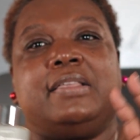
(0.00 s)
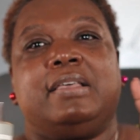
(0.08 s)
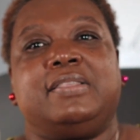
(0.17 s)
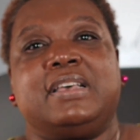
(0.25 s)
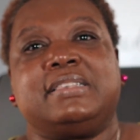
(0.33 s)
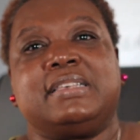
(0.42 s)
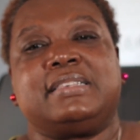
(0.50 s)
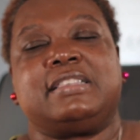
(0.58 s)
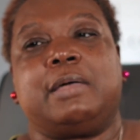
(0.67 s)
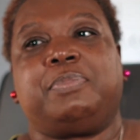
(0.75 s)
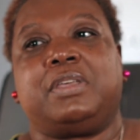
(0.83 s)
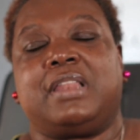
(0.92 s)
this is
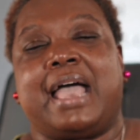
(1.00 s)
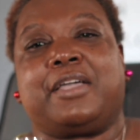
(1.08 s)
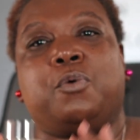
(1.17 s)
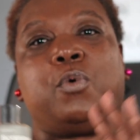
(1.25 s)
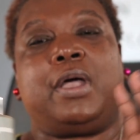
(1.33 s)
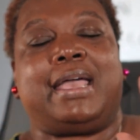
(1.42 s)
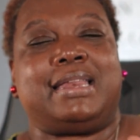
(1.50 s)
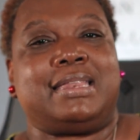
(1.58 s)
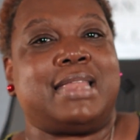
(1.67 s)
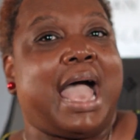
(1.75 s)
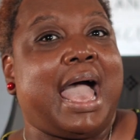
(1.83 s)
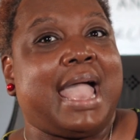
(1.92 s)
something I can wear at
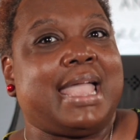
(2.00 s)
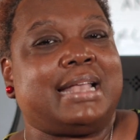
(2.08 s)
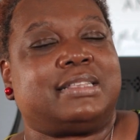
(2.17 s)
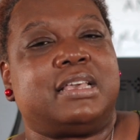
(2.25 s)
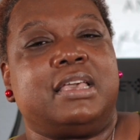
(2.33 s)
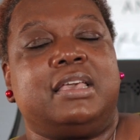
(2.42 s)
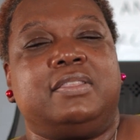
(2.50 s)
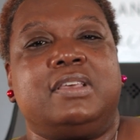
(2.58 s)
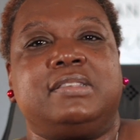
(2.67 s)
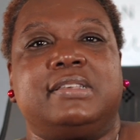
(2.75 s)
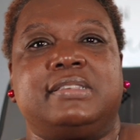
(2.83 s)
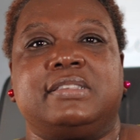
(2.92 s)
night.
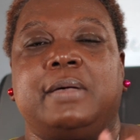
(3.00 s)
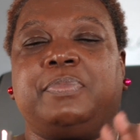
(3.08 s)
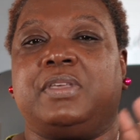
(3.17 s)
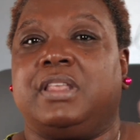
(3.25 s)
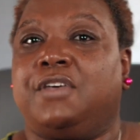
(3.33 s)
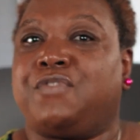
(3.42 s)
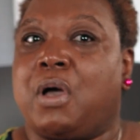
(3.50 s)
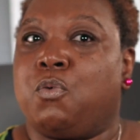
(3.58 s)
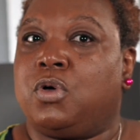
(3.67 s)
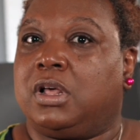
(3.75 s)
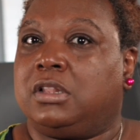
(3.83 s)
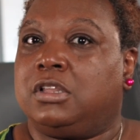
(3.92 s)
This is something that if I
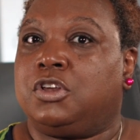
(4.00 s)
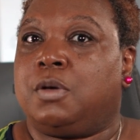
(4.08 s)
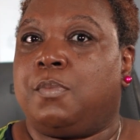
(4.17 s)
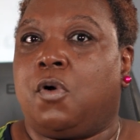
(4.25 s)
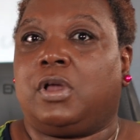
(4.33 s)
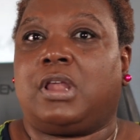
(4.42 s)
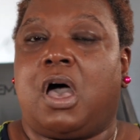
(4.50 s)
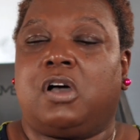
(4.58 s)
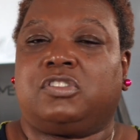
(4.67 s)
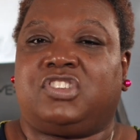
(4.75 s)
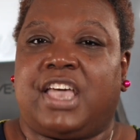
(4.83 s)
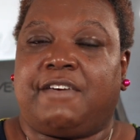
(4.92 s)
want a little more
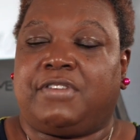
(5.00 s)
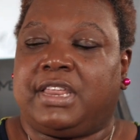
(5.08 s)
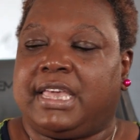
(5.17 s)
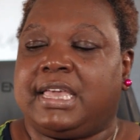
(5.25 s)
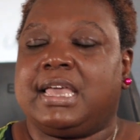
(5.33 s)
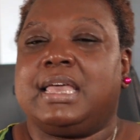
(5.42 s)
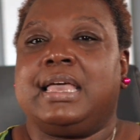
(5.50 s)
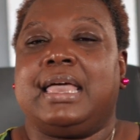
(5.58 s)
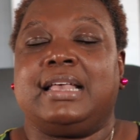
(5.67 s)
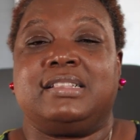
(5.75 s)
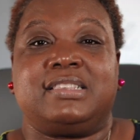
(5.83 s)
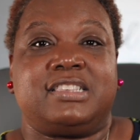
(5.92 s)
longevity
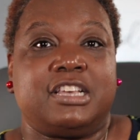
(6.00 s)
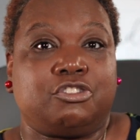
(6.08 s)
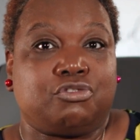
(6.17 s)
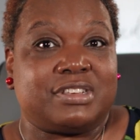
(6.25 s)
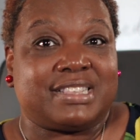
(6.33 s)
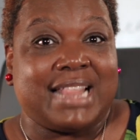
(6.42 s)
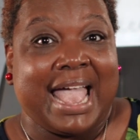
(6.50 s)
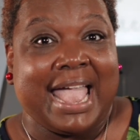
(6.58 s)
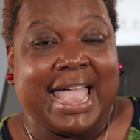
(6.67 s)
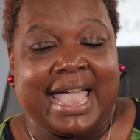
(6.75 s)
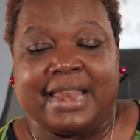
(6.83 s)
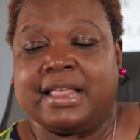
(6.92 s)
in citrus
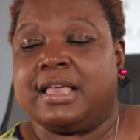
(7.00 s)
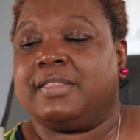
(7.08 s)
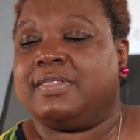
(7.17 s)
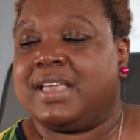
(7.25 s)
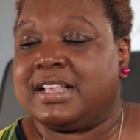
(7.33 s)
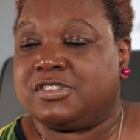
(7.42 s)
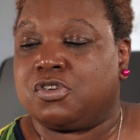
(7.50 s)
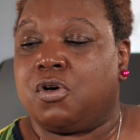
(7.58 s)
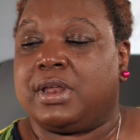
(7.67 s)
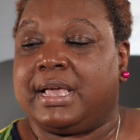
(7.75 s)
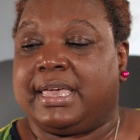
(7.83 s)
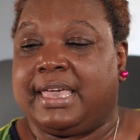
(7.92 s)
land, it's
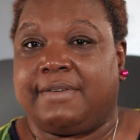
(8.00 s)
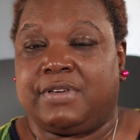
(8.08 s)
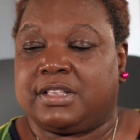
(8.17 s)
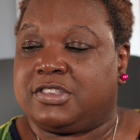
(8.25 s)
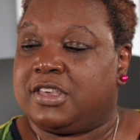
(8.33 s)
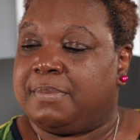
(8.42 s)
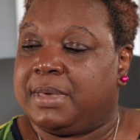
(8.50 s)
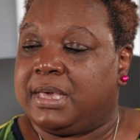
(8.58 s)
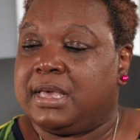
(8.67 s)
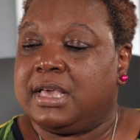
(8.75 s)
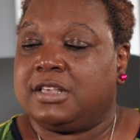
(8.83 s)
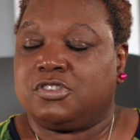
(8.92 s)
going to give it to
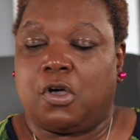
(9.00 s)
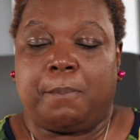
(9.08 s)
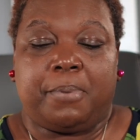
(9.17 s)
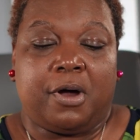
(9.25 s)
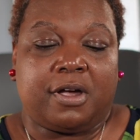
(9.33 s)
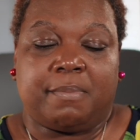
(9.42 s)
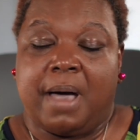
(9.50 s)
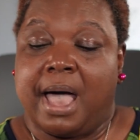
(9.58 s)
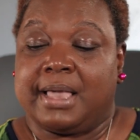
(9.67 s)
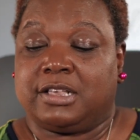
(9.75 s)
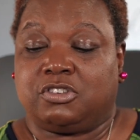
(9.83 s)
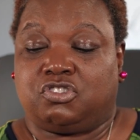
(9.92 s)
me. So
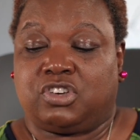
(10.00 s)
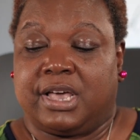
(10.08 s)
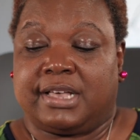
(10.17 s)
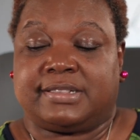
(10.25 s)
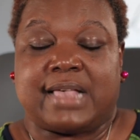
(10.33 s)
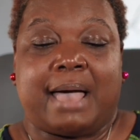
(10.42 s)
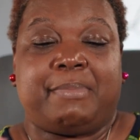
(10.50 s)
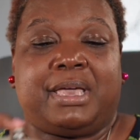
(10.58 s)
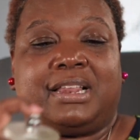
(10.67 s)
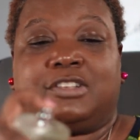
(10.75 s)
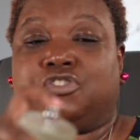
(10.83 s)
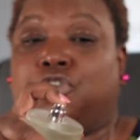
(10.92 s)
bergamot is just,
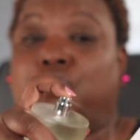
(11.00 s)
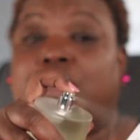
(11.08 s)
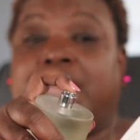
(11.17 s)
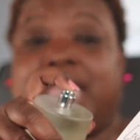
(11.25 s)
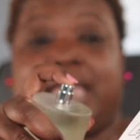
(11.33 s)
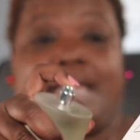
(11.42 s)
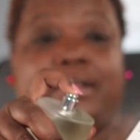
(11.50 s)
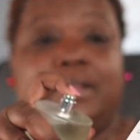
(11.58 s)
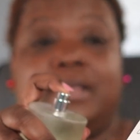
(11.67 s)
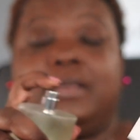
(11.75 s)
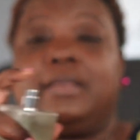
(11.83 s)
it's green.